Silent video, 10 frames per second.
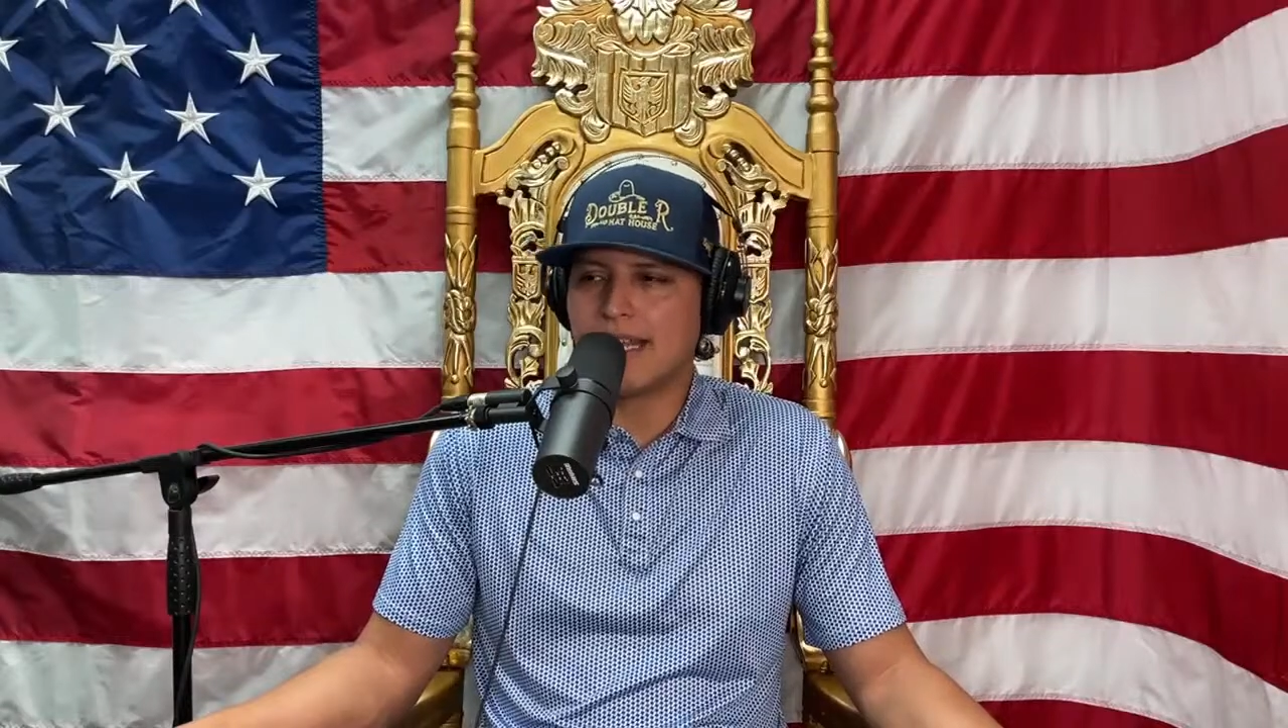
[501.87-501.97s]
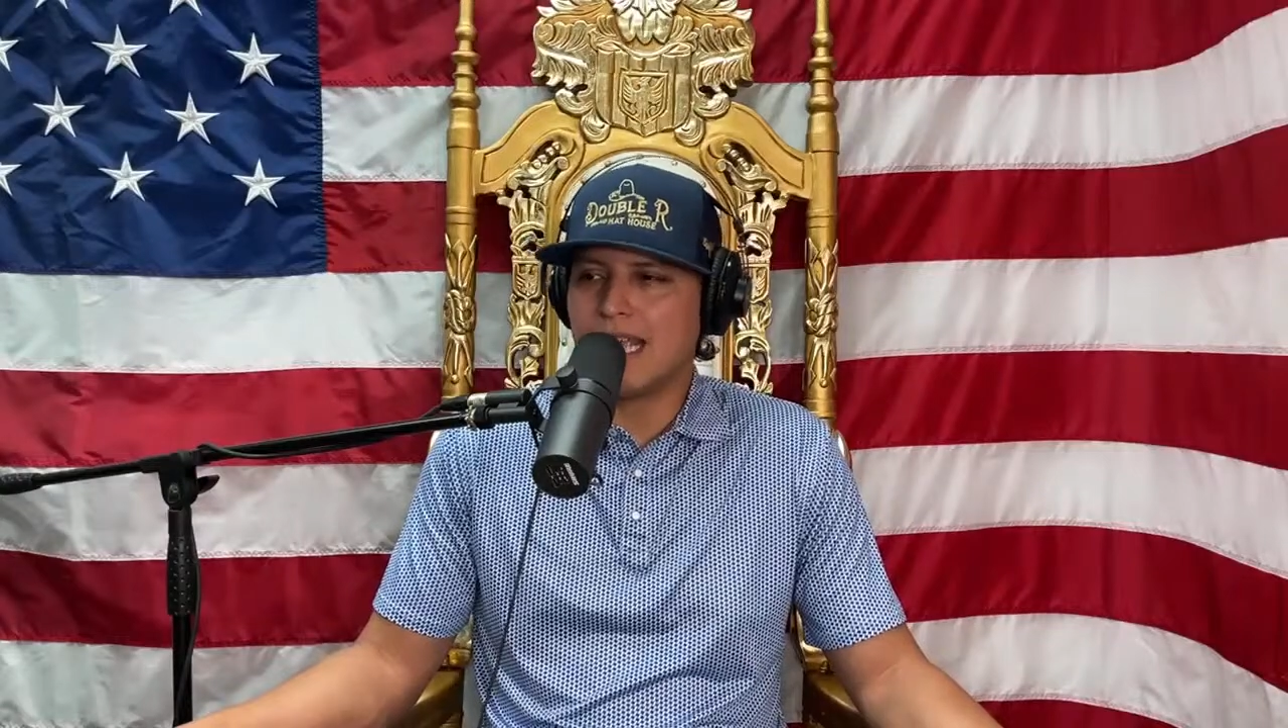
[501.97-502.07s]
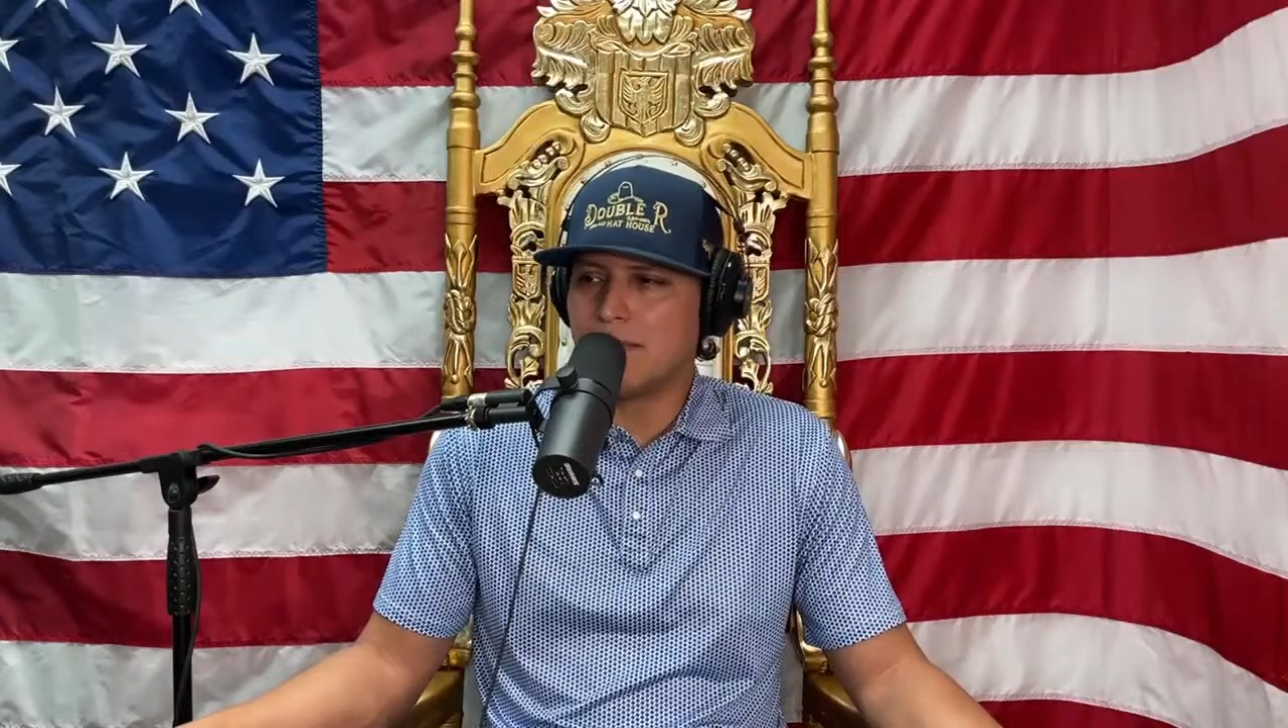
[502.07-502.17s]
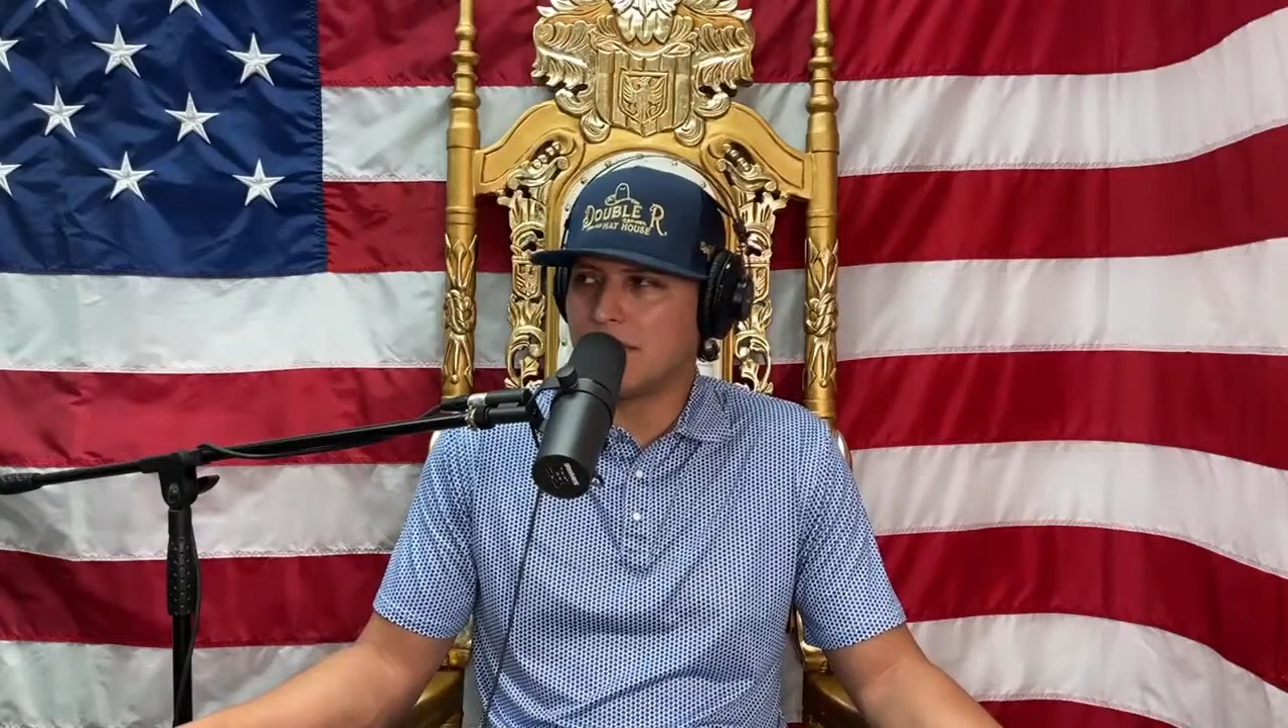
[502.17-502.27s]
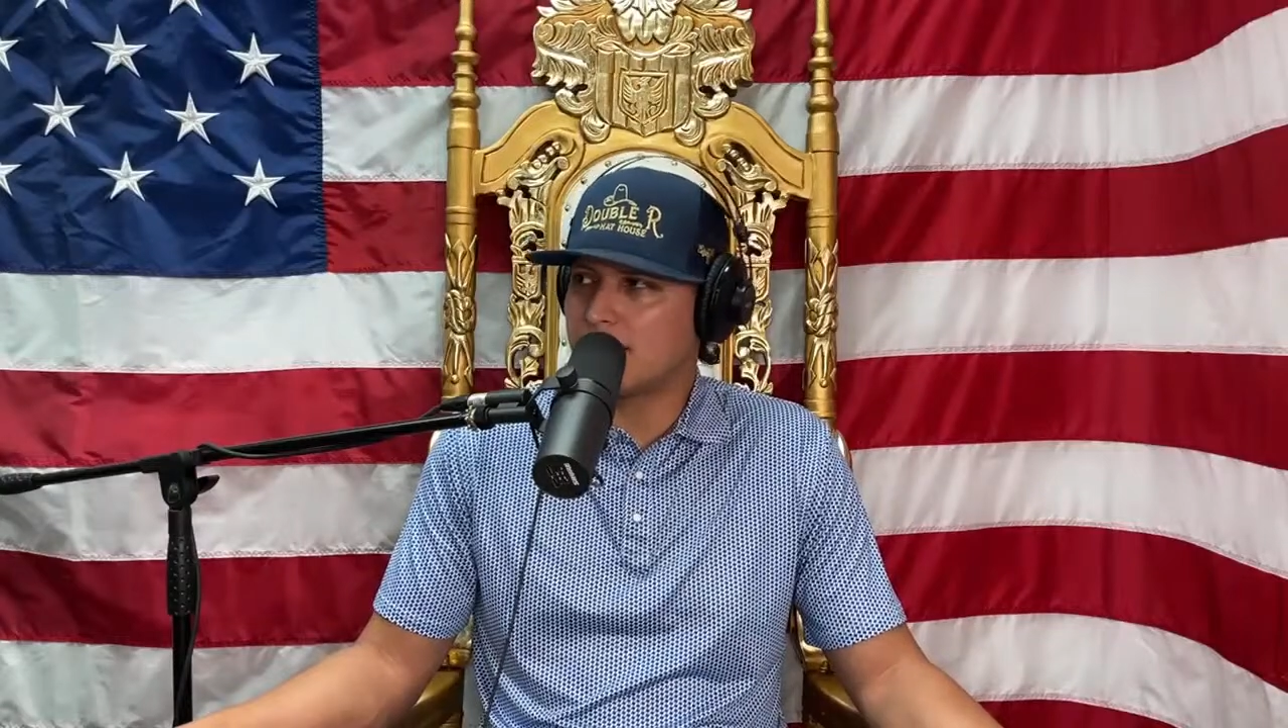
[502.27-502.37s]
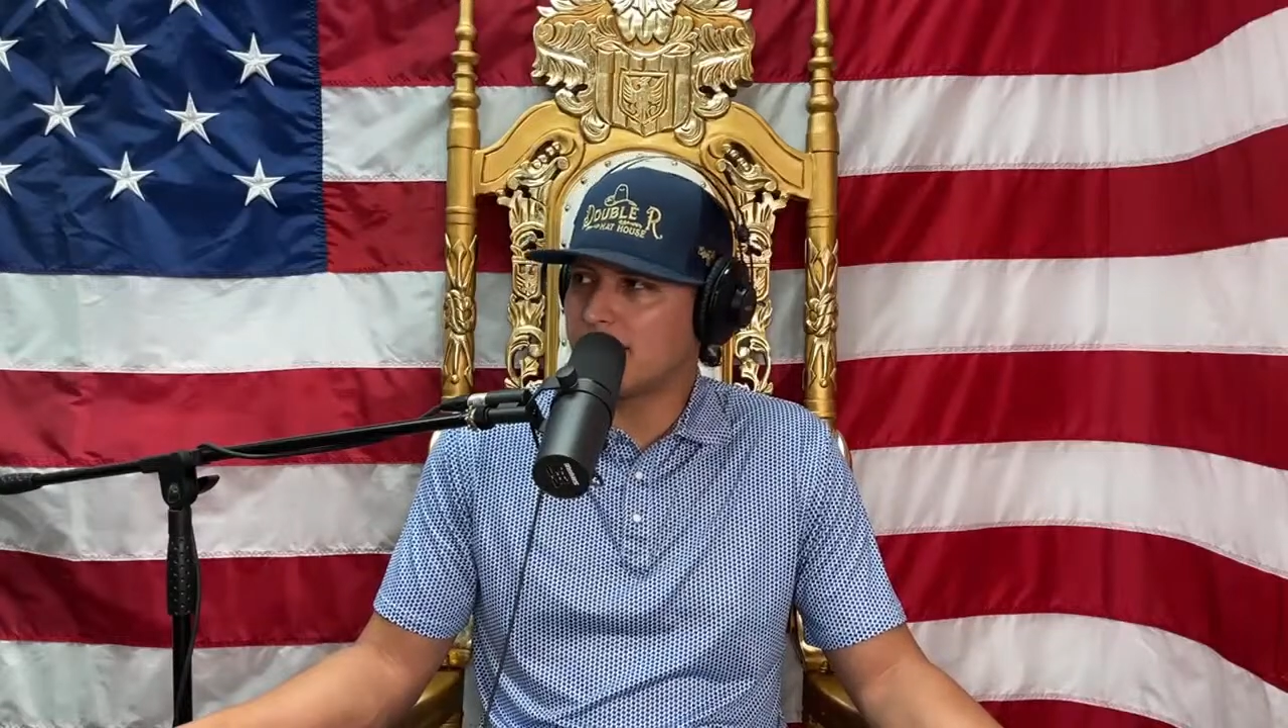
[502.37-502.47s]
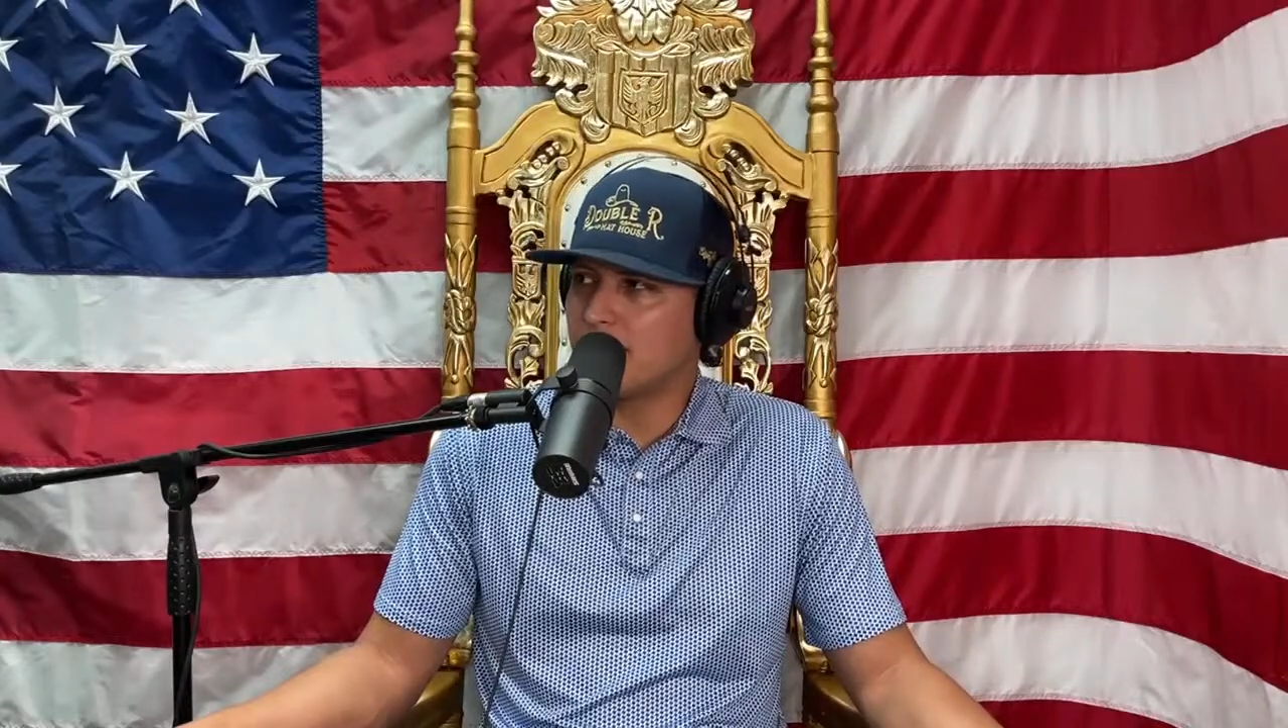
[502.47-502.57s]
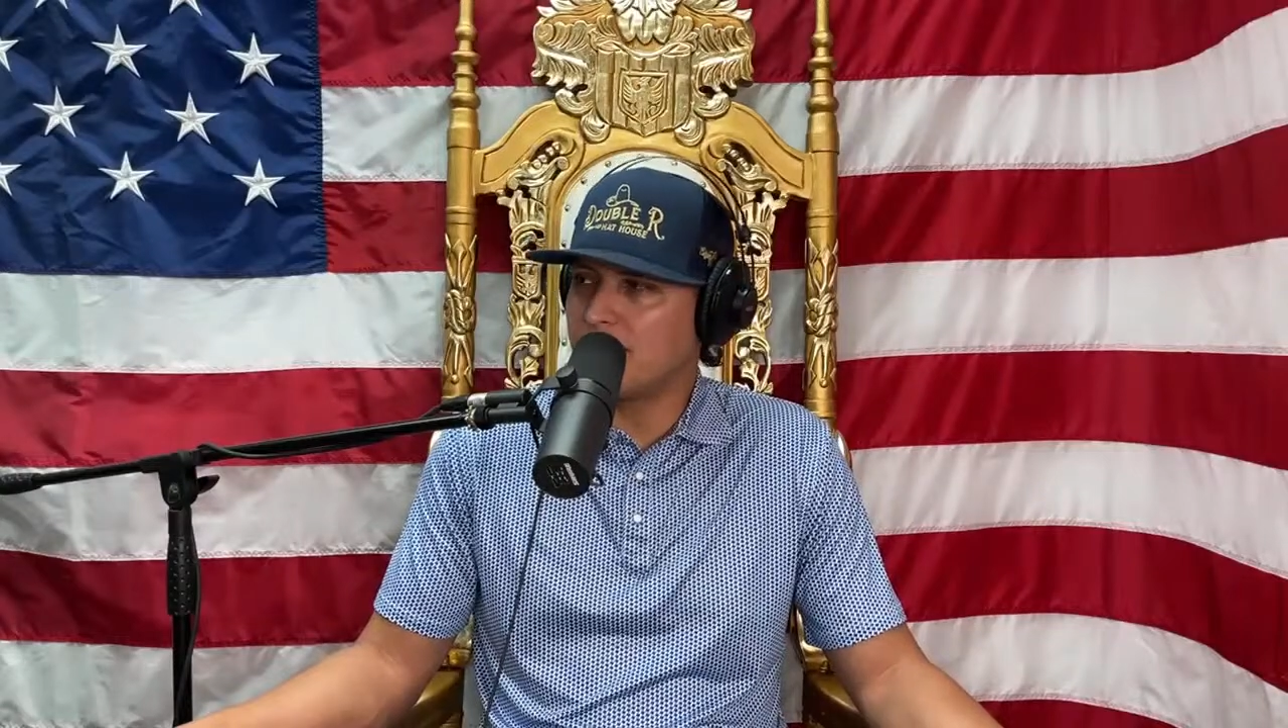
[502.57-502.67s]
name in center